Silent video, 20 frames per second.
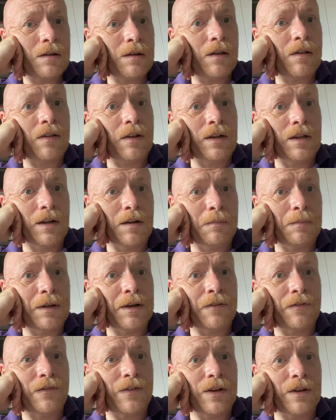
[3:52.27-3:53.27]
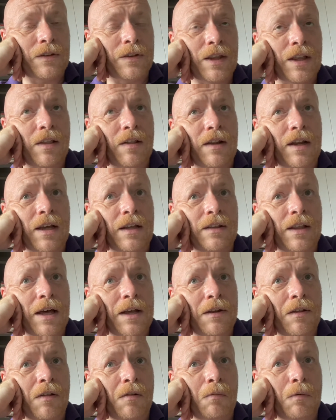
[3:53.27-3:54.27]
is a little bit a field that's like
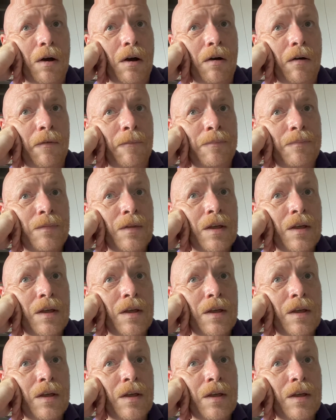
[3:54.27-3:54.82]
that as well.